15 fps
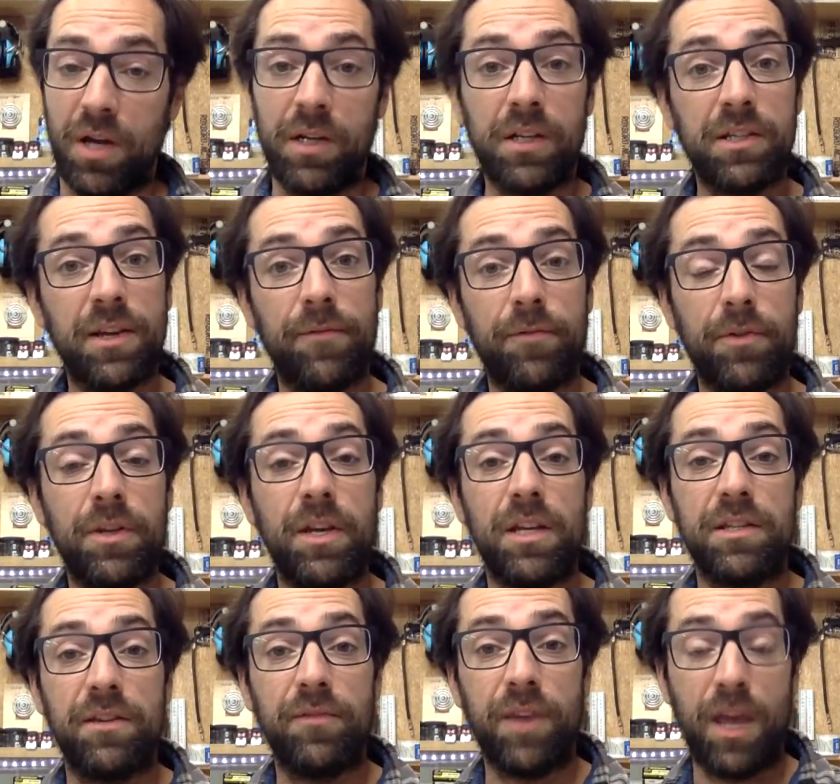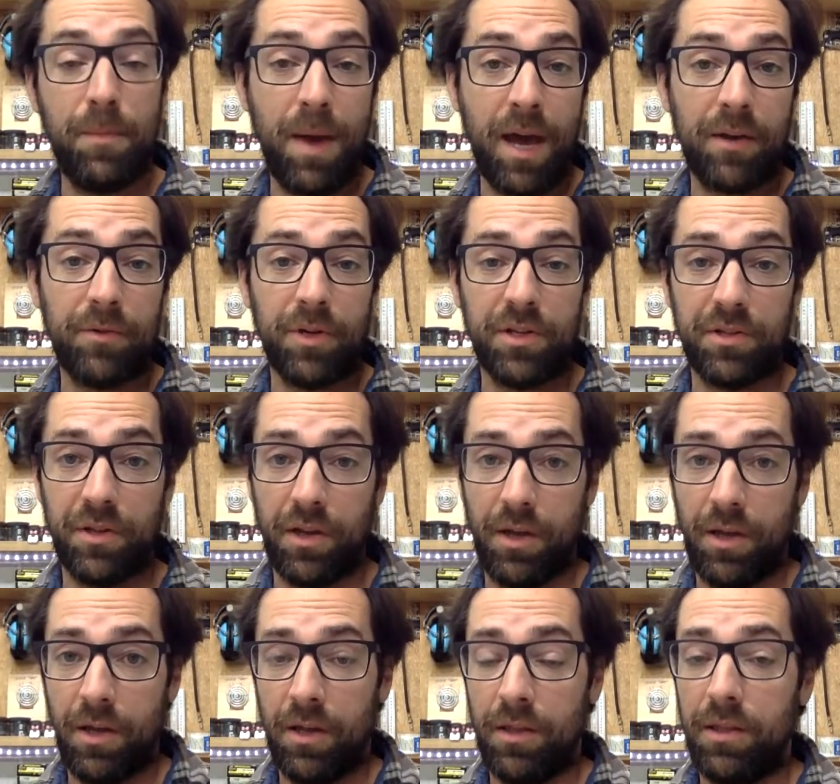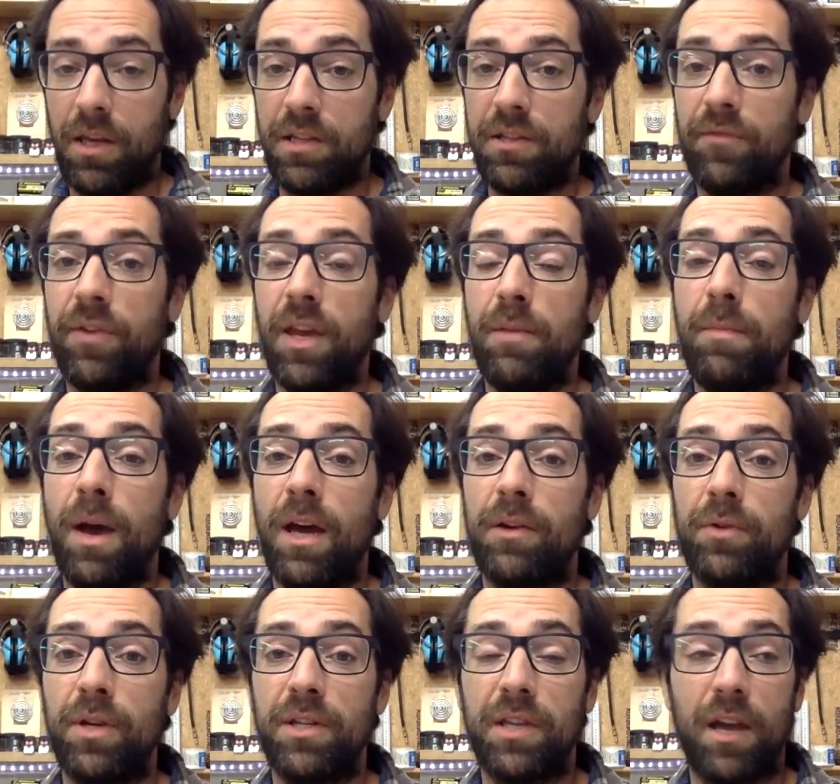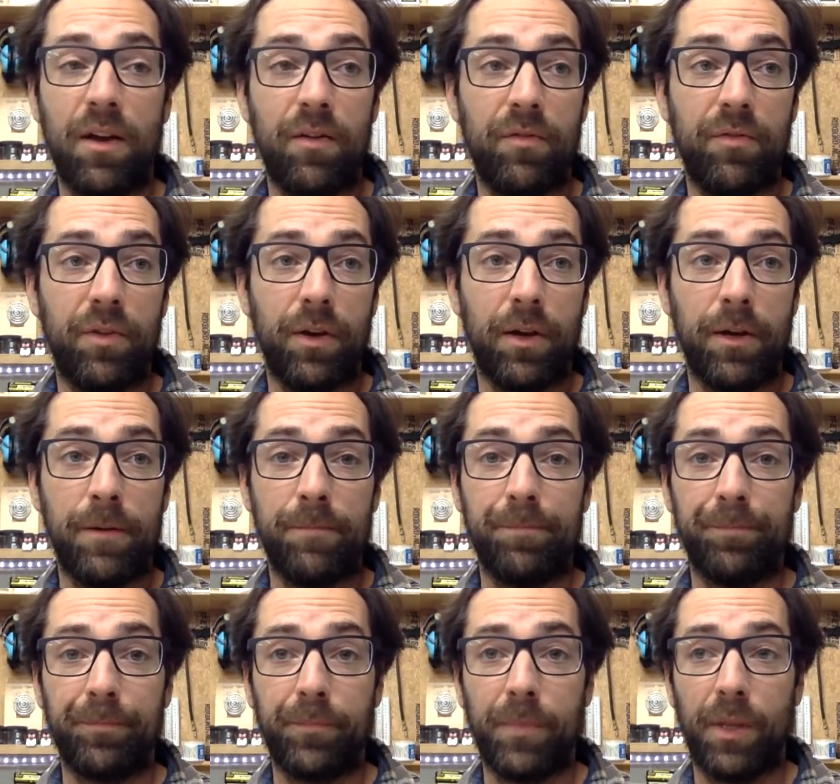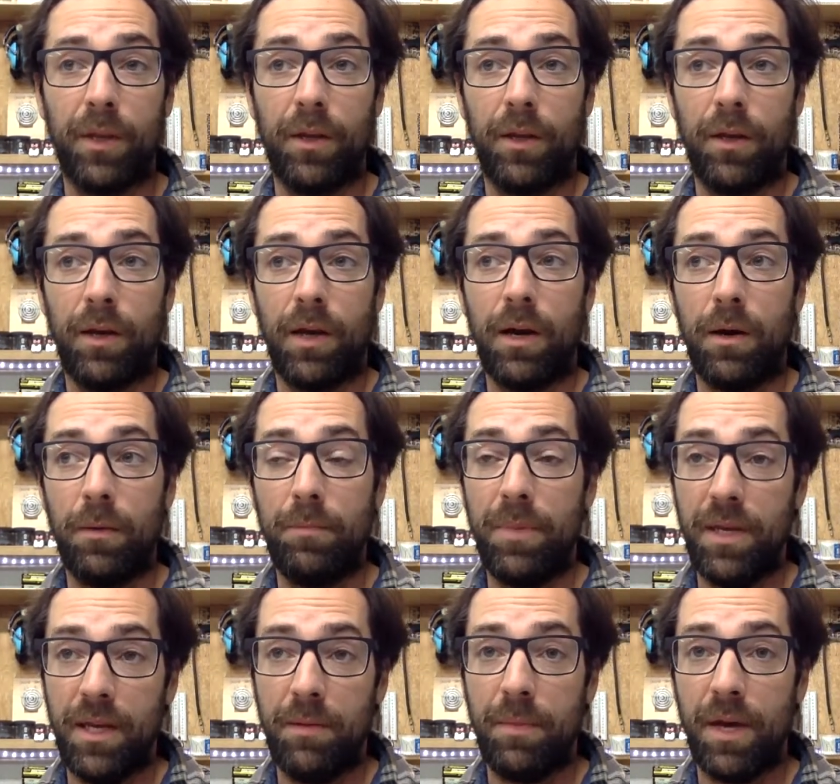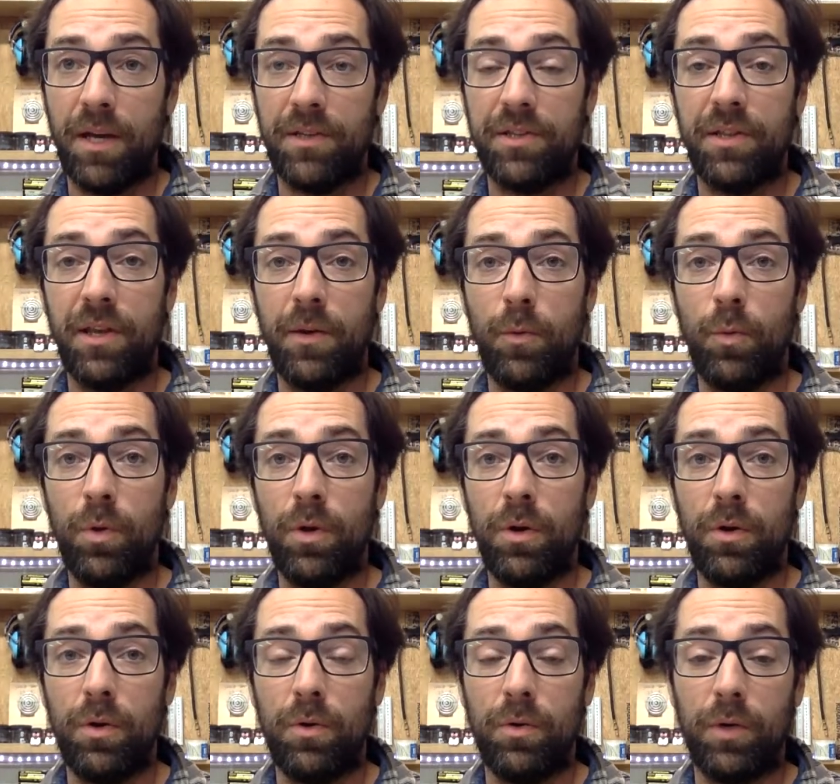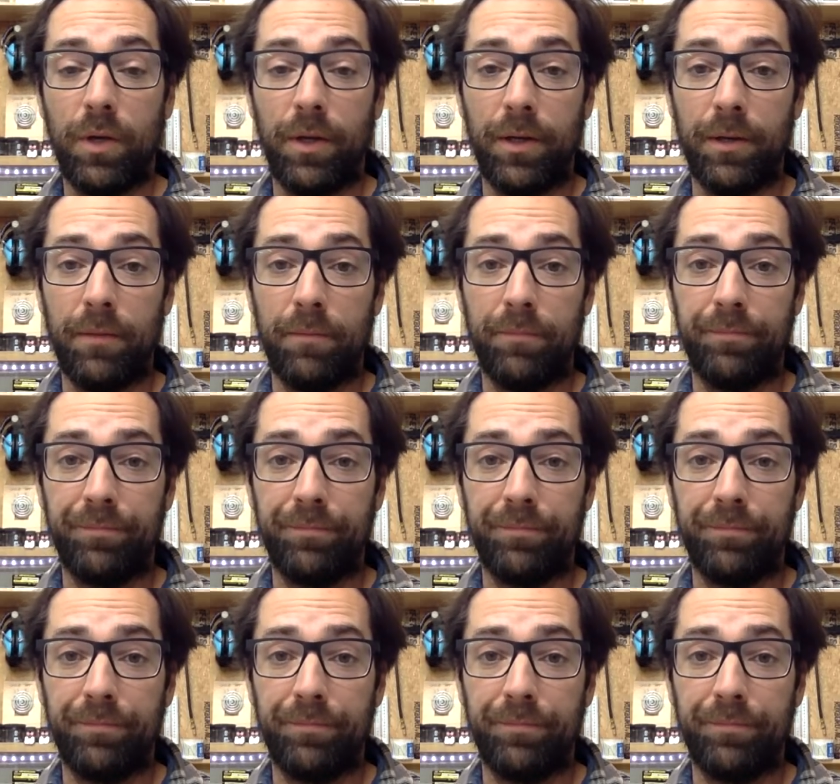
except for the SFK batteries. The SFK batteries have a BMS that what